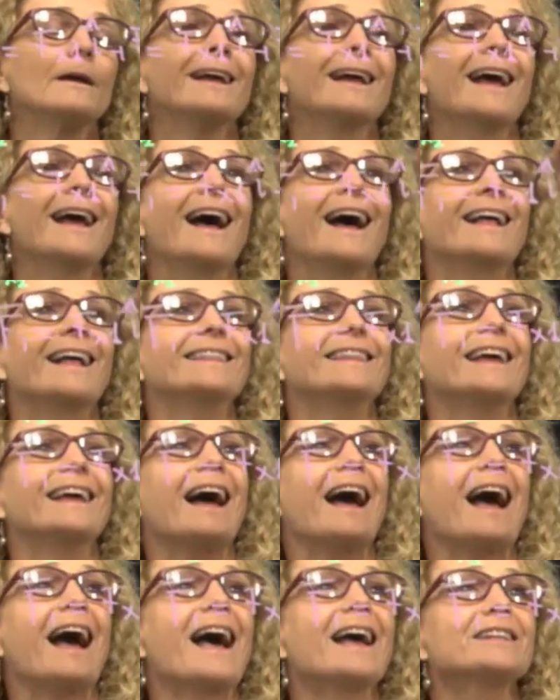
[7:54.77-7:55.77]
and the
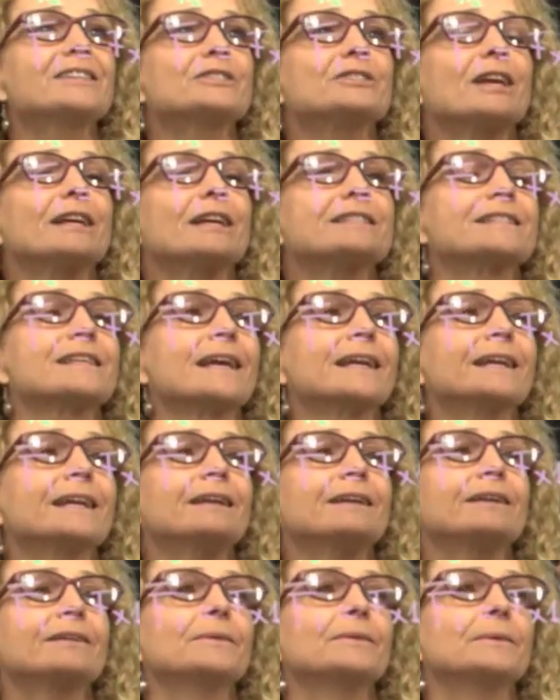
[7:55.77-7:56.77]

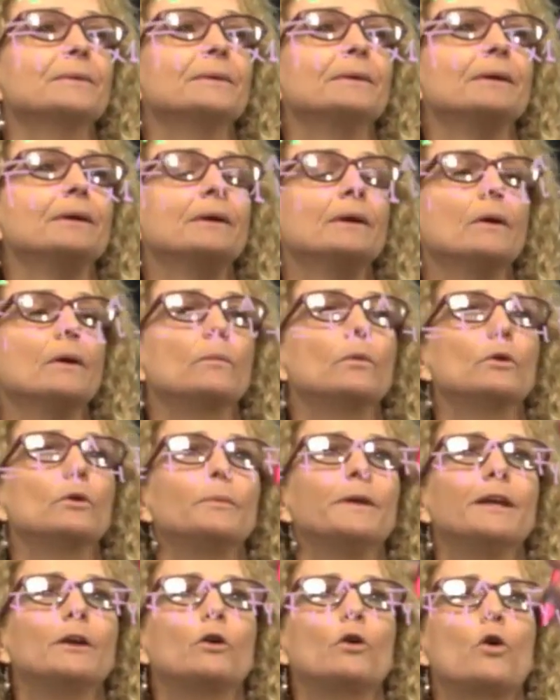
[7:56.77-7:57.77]
adjacent will
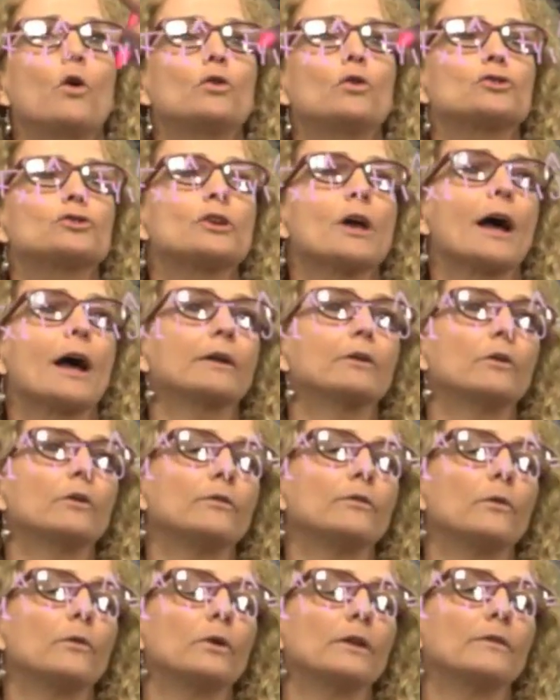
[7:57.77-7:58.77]
be cosine of
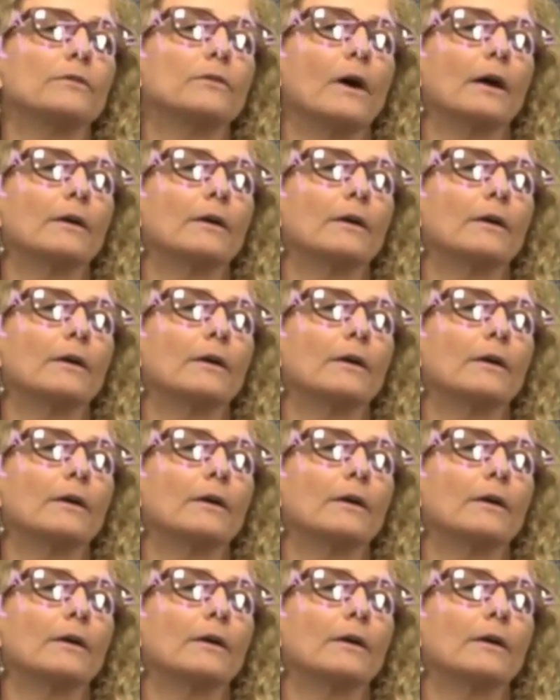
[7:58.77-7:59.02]
45